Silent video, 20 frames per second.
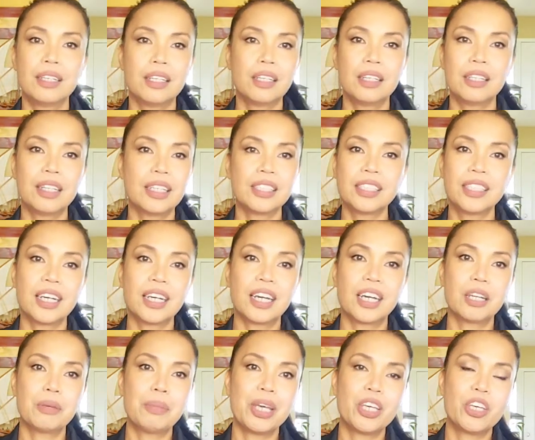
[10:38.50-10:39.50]
that's not going
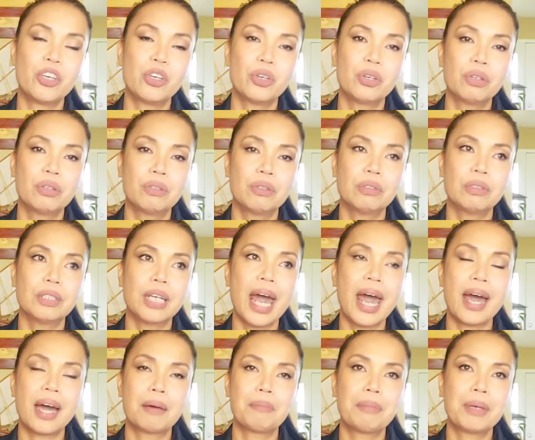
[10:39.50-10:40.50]
to make you
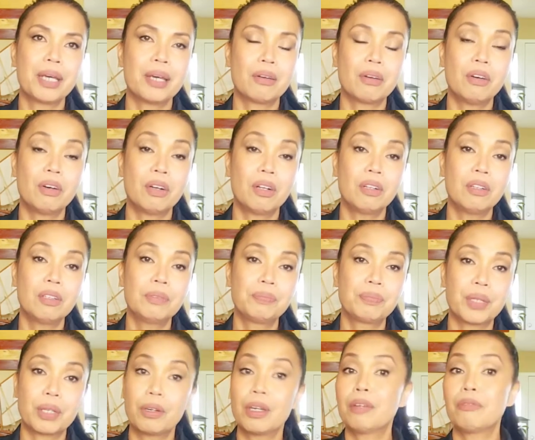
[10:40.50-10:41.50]
happy at all.
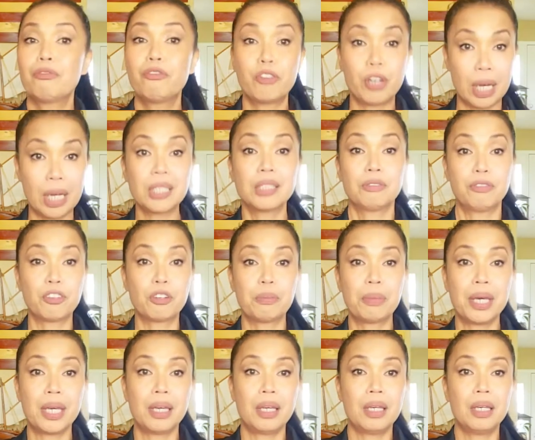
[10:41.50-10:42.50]
And for us, for
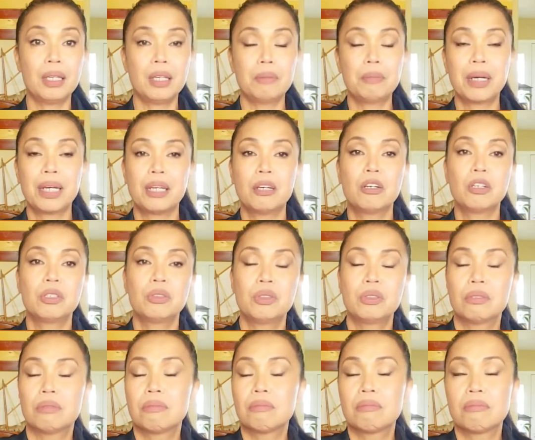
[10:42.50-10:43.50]
me, in my
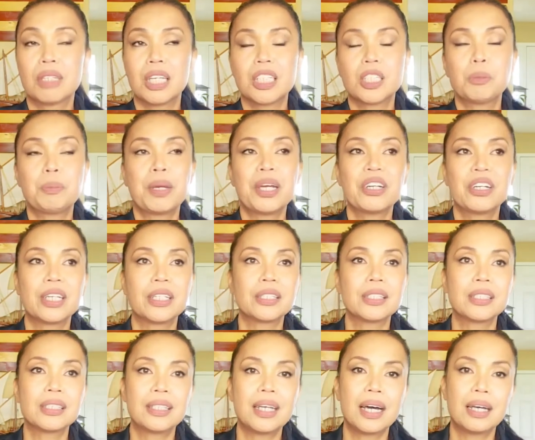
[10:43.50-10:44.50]
own
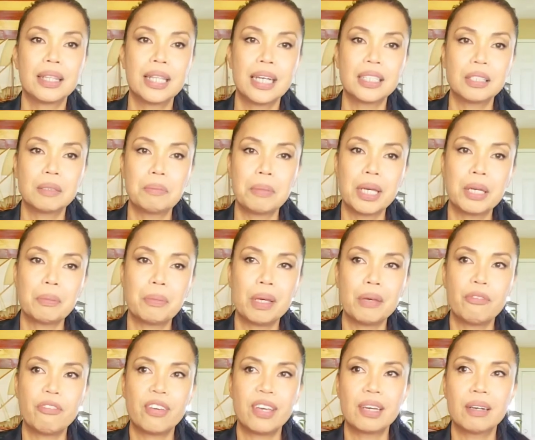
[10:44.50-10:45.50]
experience, that doesn't make me
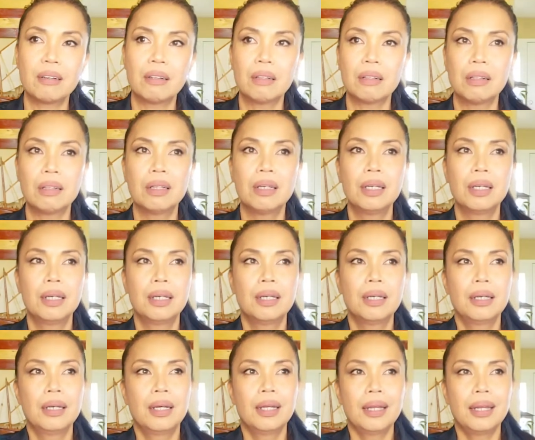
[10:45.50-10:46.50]
feel
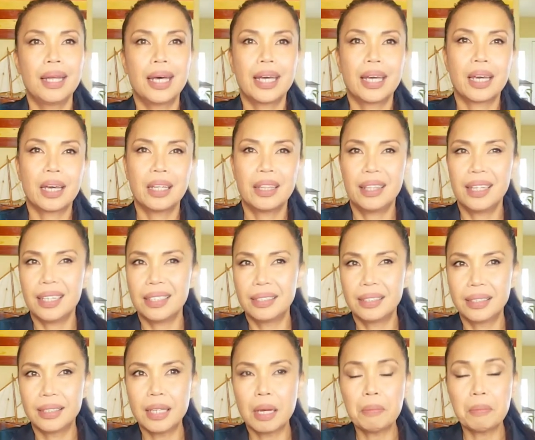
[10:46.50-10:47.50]
like I did
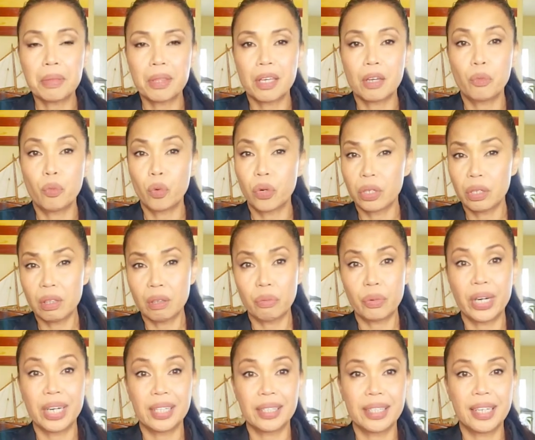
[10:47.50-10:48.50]
something
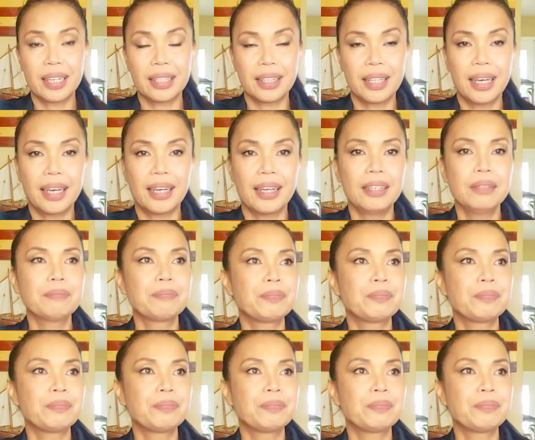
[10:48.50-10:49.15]
worthwhile that day.